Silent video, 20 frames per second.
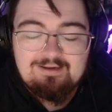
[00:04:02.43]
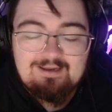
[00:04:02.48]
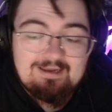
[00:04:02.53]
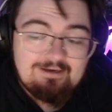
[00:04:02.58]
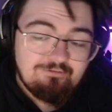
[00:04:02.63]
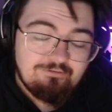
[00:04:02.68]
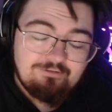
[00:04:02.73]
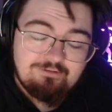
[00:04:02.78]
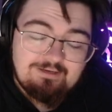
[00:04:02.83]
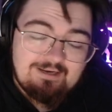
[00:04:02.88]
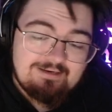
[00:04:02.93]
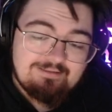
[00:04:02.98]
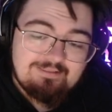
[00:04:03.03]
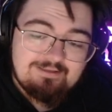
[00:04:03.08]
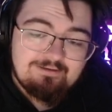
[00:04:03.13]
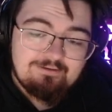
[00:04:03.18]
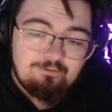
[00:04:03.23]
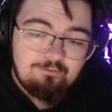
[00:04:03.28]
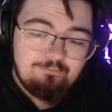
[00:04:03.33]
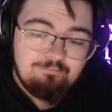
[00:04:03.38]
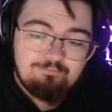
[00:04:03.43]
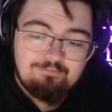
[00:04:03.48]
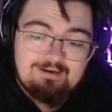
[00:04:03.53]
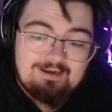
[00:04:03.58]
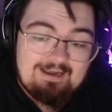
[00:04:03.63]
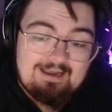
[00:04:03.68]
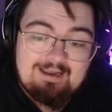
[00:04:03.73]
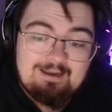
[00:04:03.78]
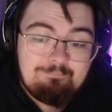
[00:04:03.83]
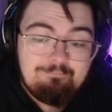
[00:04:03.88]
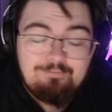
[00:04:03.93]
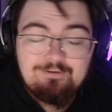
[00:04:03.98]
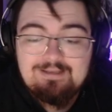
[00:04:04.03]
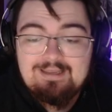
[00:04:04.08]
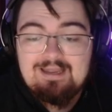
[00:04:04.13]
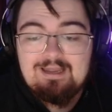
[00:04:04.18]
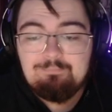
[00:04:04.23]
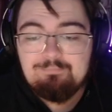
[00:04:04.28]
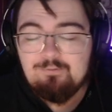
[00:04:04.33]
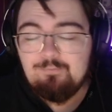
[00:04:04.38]
Actually, I think I'm pretty
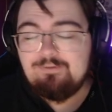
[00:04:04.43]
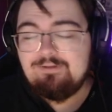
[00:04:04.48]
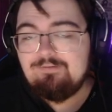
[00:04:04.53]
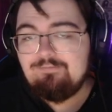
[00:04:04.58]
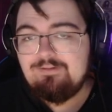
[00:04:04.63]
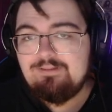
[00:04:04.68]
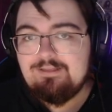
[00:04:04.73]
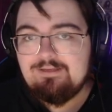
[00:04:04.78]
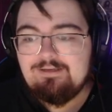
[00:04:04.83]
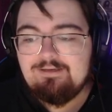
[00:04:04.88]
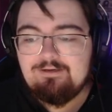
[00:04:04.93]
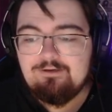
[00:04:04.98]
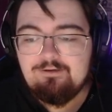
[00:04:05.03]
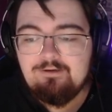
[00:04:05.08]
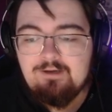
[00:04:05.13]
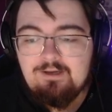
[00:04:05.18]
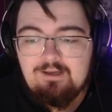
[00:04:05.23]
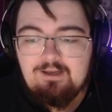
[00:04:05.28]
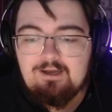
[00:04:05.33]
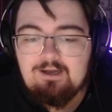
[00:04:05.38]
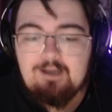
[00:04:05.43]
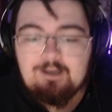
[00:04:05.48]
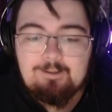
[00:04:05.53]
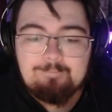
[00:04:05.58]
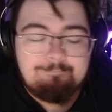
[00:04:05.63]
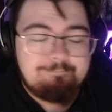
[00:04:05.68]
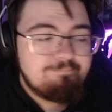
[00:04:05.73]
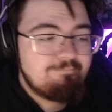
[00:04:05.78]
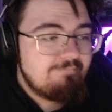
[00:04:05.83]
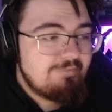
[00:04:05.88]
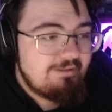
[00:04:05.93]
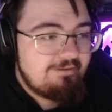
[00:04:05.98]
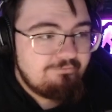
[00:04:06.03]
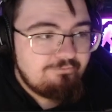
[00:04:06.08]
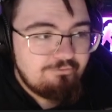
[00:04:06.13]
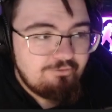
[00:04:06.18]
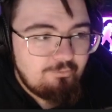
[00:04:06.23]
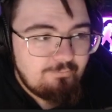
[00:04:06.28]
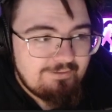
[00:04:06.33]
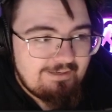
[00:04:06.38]
happy with everything here. This
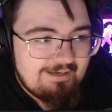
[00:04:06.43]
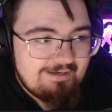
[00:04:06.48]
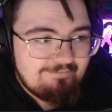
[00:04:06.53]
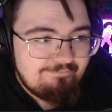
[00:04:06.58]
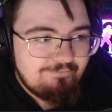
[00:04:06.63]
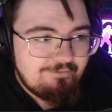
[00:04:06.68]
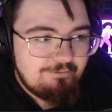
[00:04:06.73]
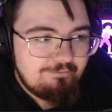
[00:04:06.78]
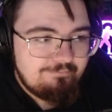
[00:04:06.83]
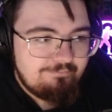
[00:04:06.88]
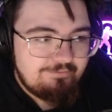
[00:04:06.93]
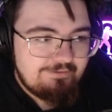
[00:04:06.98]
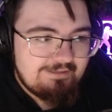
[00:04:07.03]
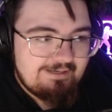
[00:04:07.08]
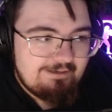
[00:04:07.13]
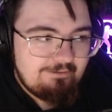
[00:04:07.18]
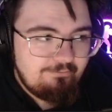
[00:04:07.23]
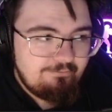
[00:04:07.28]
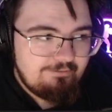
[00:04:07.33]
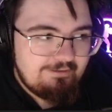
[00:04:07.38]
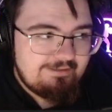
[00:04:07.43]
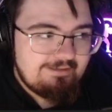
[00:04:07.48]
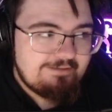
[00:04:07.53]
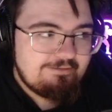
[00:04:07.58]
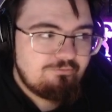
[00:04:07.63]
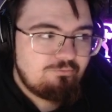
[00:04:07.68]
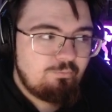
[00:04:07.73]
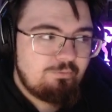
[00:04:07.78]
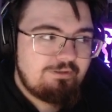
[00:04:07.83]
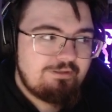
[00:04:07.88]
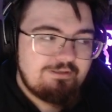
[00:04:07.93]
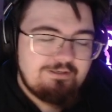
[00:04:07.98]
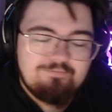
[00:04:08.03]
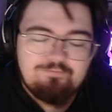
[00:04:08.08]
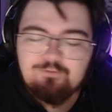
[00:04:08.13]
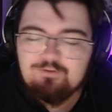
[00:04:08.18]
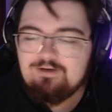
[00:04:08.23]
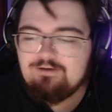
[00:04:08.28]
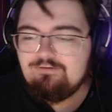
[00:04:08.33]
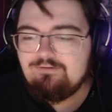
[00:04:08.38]
is all we have, though, for now, and I just wanted to give
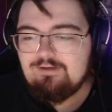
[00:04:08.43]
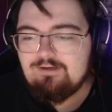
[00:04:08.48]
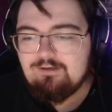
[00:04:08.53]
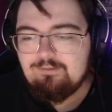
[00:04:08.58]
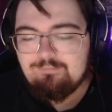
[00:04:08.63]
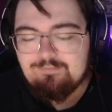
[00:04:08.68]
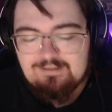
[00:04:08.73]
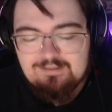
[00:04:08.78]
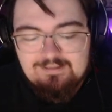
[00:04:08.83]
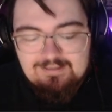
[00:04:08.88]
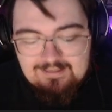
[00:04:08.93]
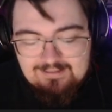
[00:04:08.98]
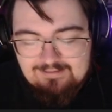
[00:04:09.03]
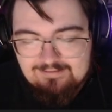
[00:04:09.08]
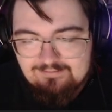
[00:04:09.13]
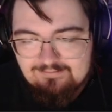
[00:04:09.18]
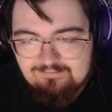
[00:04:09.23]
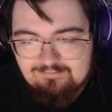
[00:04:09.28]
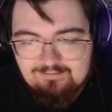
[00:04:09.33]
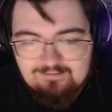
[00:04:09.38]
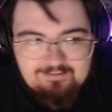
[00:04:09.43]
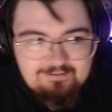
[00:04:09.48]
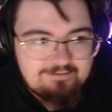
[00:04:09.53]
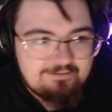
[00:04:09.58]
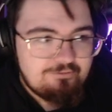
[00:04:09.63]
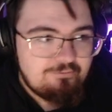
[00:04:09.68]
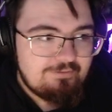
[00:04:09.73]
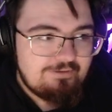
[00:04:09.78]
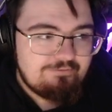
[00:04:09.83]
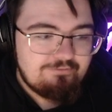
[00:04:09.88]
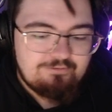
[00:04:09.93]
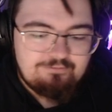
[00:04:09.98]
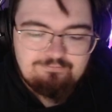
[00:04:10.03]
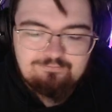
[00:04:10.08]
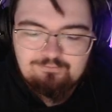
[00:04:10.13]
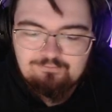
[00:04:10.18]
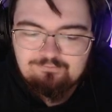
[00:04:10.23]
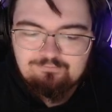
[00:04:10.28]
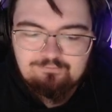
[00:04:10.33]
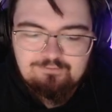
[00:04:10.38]
you guys that update, and you guys can
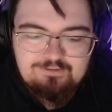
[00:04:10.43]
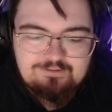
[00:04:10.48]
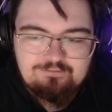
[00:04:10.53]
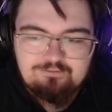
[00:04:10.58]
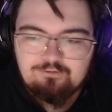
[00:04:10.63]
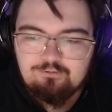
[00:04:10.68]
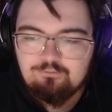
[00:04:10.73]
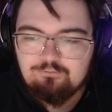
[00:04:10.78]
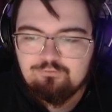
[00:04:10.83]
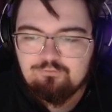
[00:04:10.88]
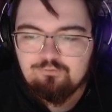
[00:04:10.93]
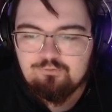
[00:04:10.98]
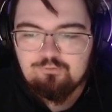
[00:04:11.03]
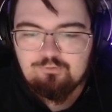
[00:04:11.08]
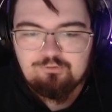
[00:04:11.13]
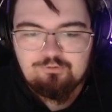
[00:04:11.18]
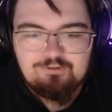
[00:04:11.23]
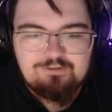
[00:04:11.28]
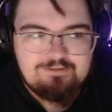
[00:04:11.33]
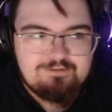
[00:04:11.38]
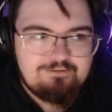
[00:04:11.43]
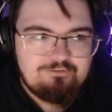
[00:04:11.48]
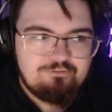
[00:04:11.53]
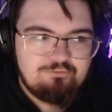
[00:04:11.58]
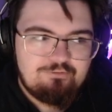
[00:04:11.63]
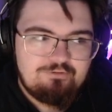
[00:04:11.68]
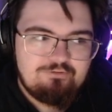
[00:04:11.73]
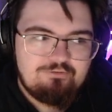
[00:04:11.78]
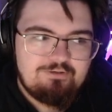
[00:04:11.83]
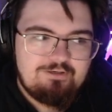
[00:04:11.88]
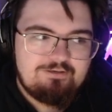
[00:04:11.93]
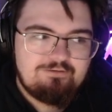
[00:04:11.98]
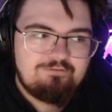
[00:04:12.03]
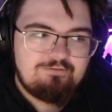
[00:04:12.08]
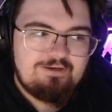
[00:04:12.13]
feel free to go through, look at these screenshots.